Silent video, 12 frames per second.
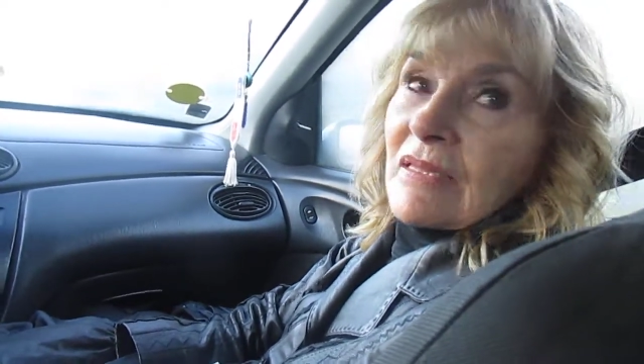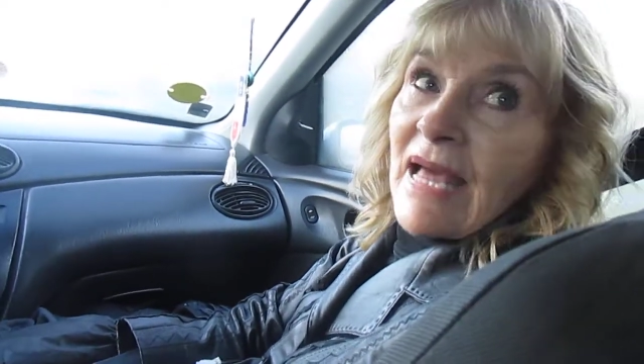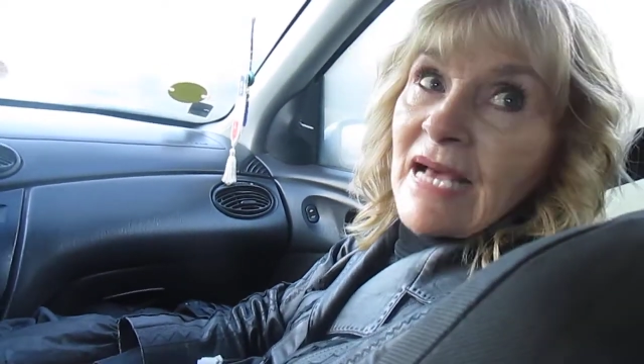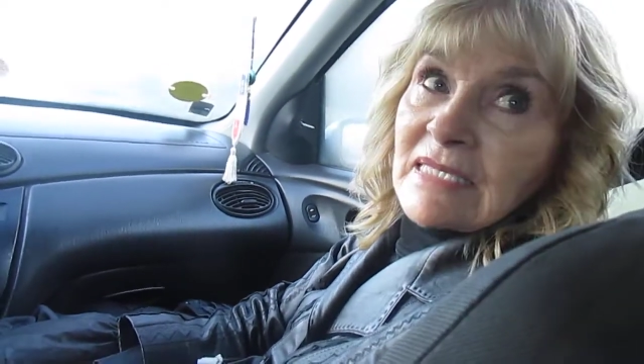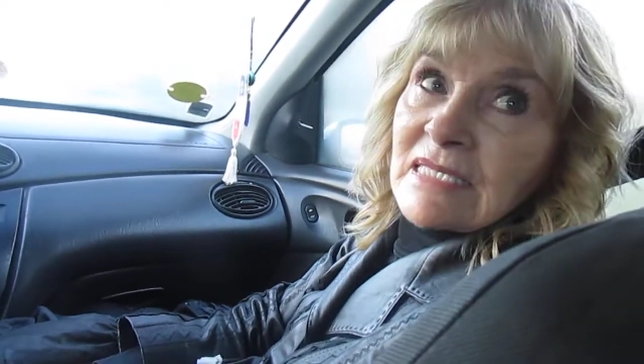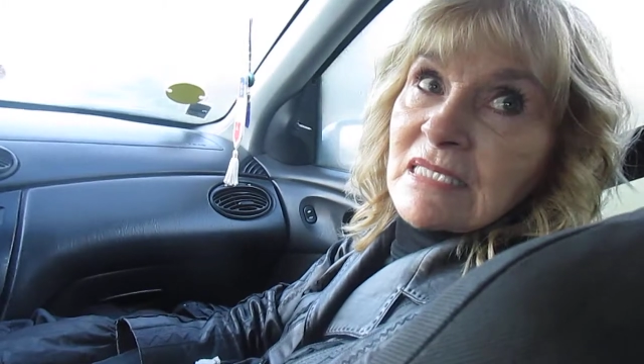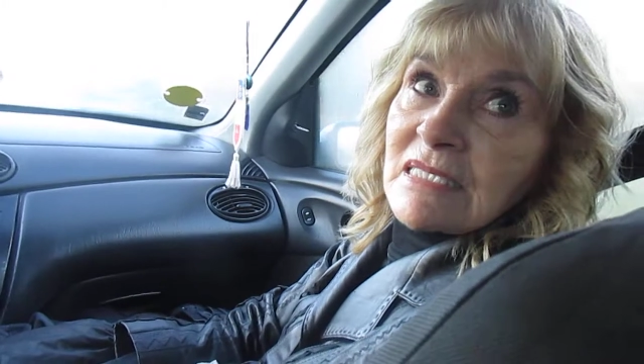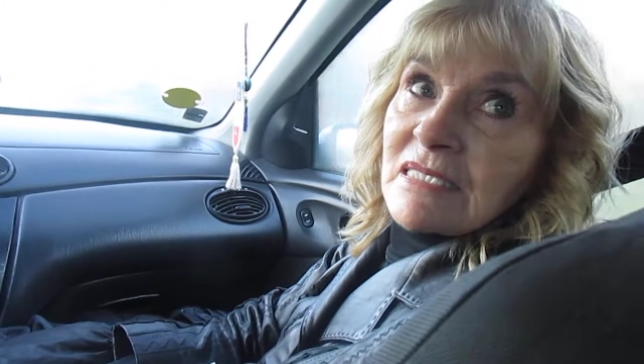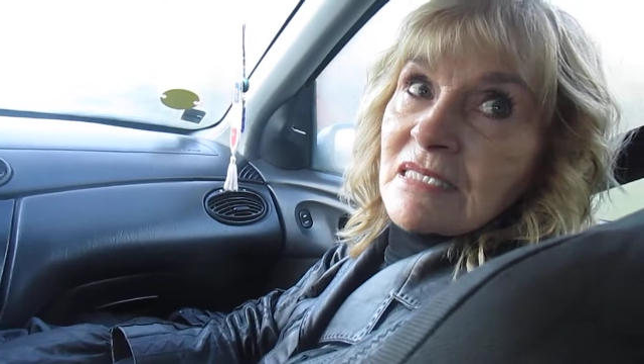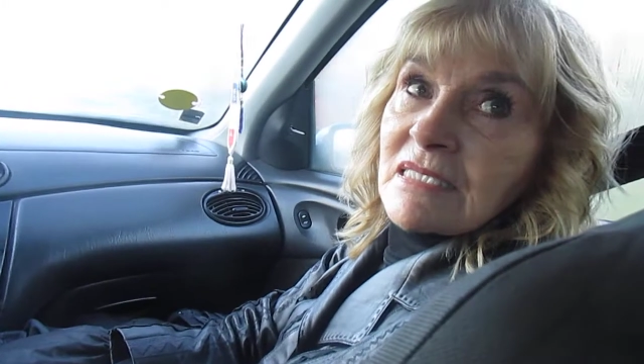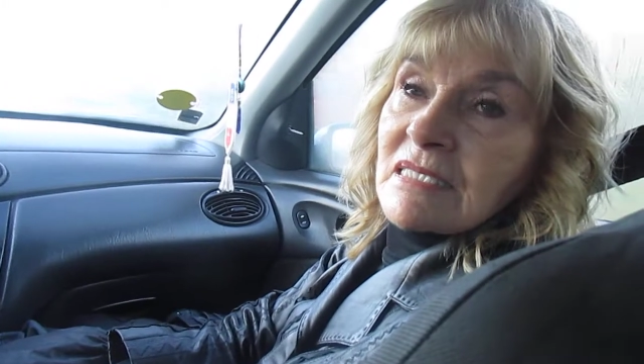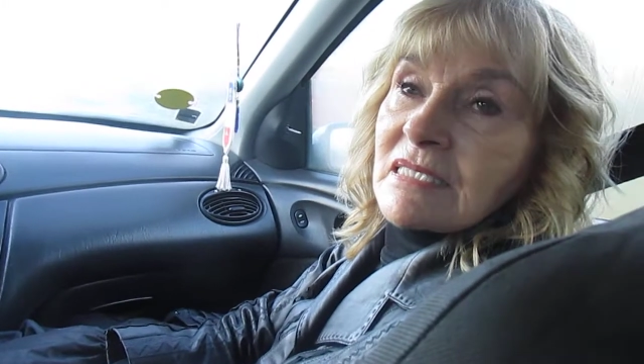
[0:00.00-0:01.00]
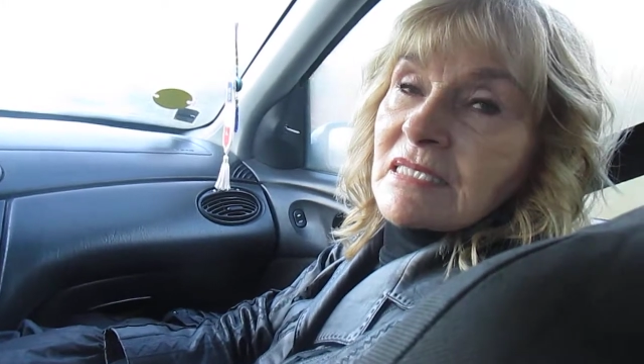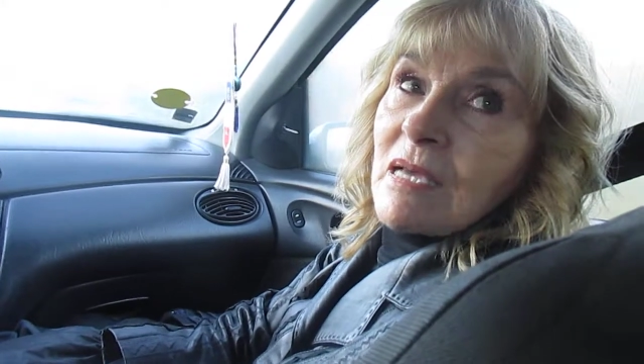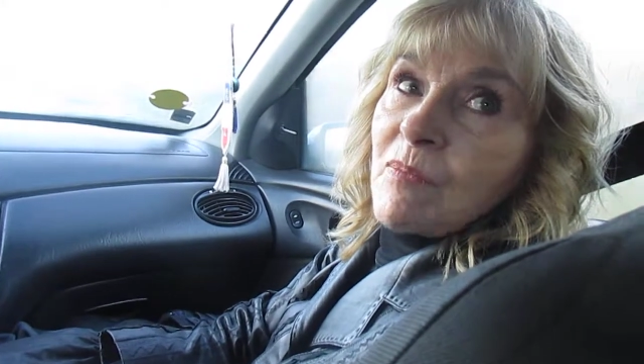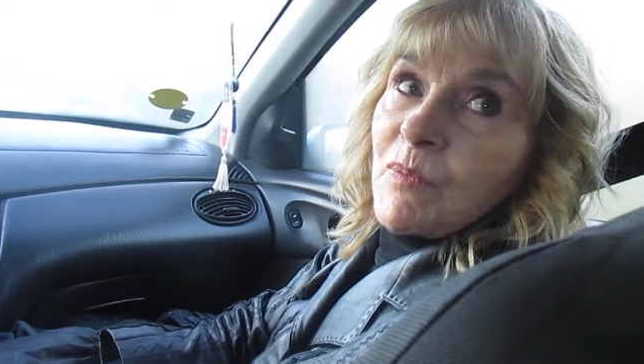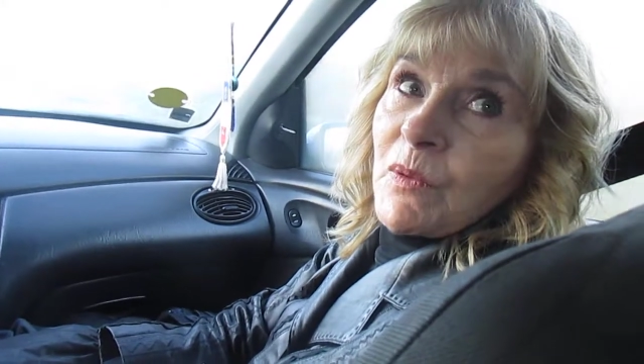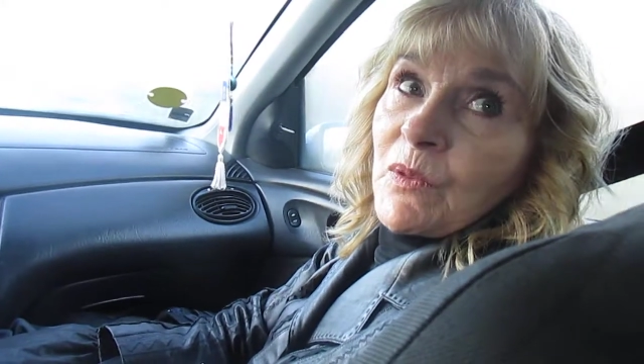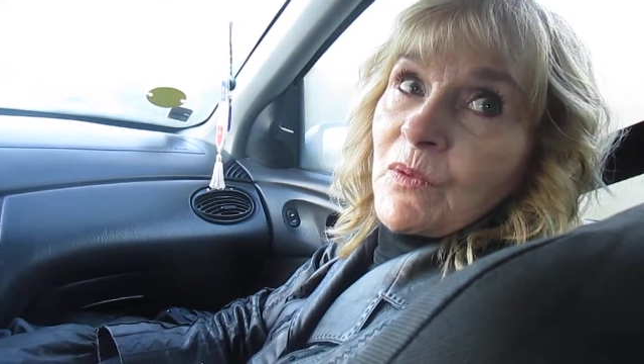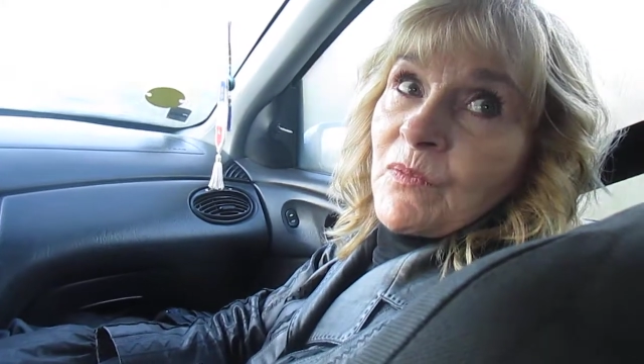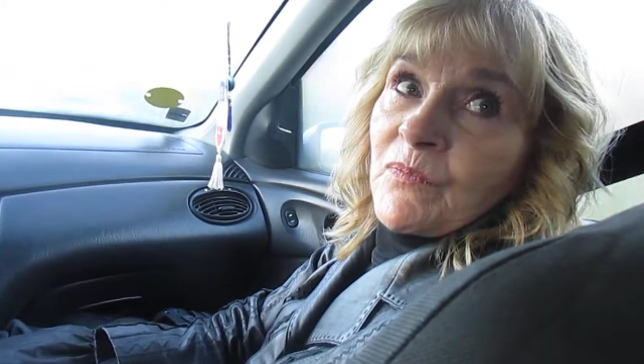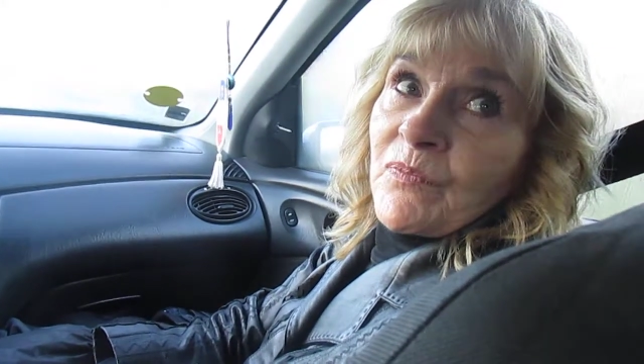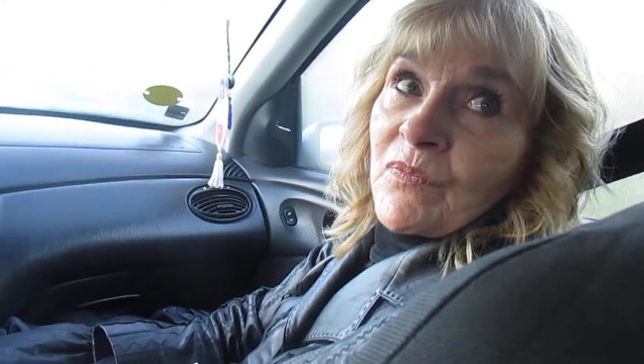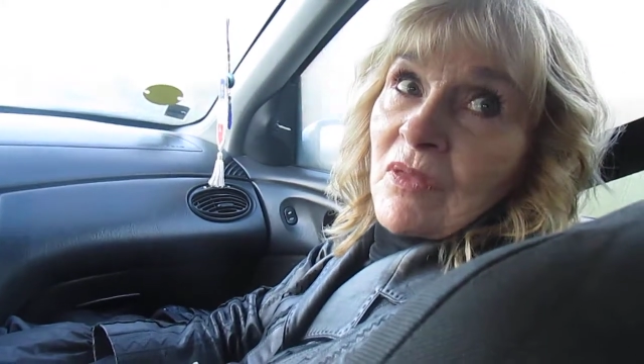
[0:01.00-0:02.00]
Last Supper,
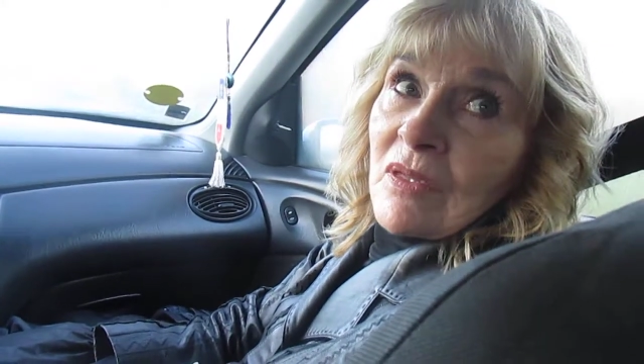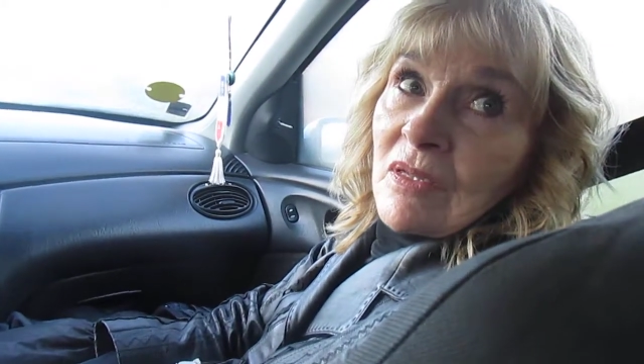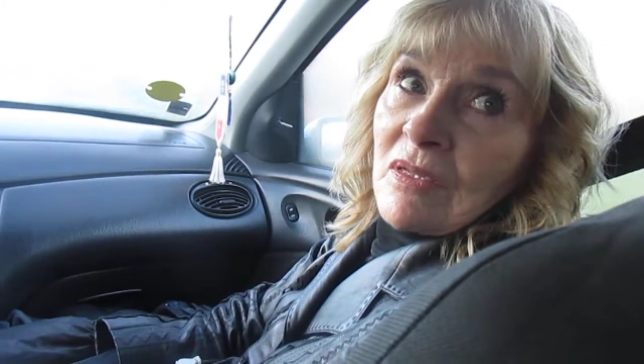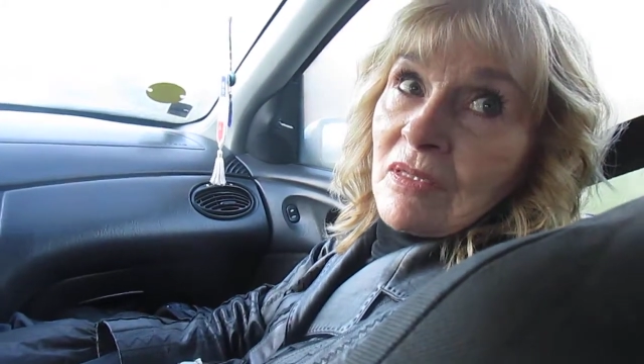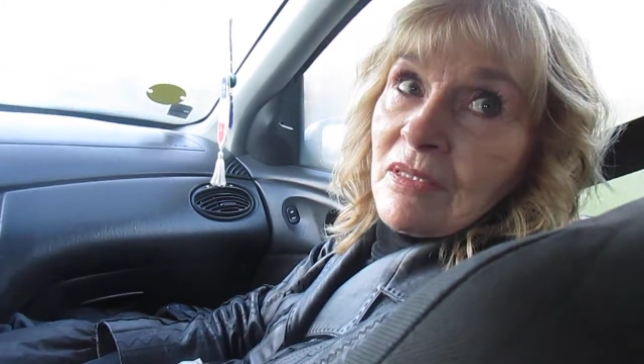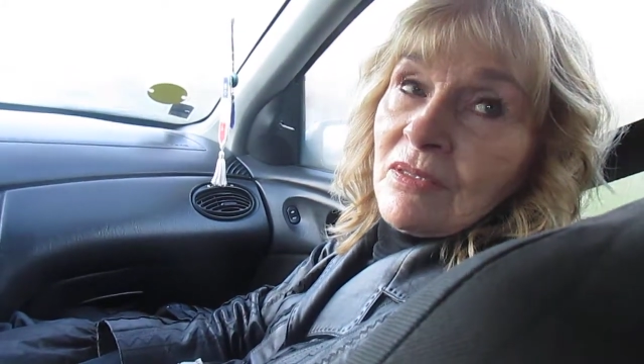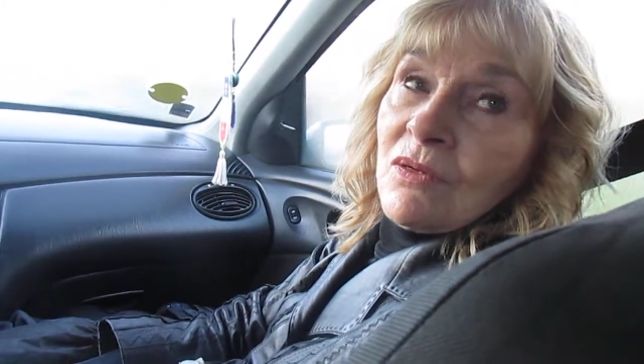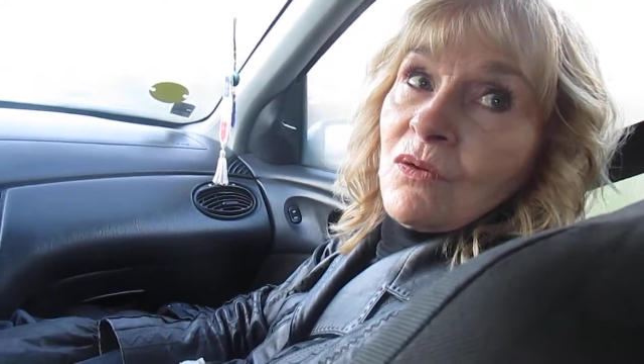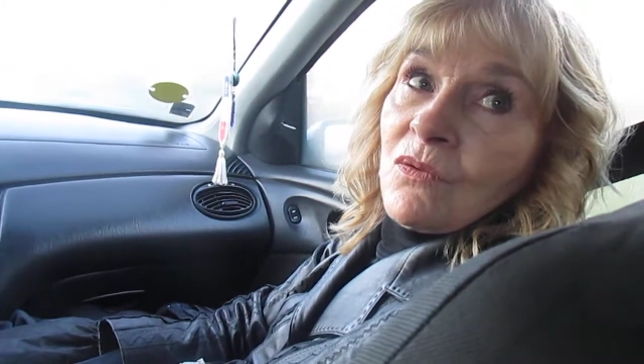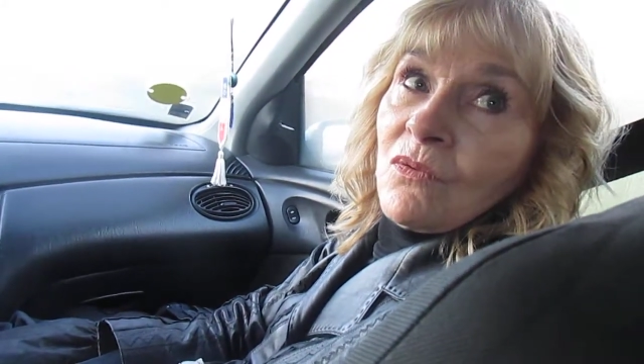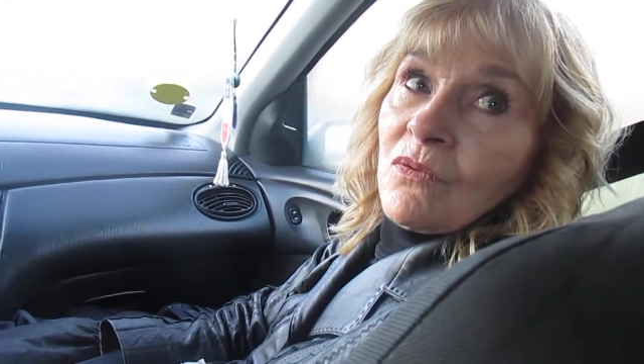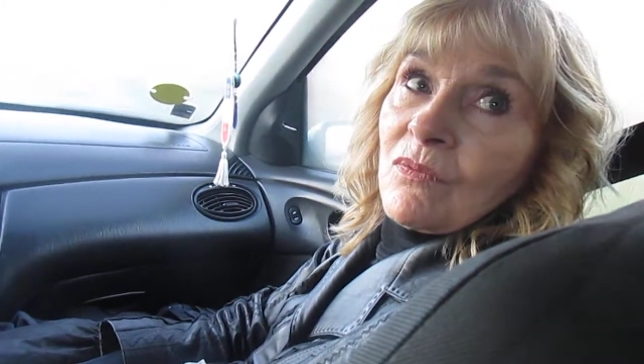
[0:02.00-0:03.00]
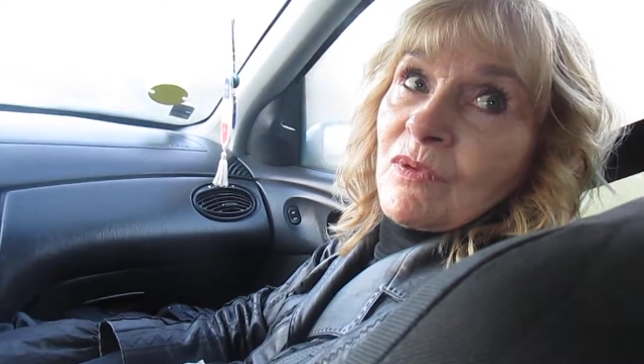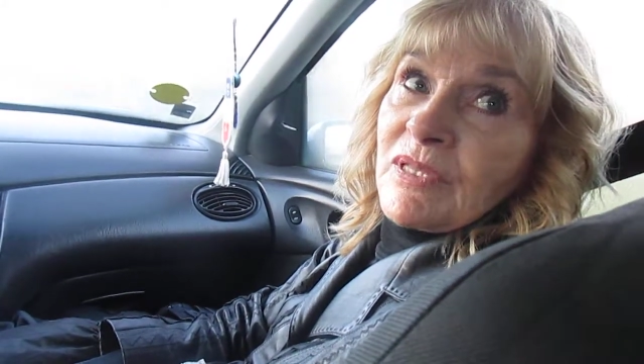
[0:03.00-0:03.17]
you know,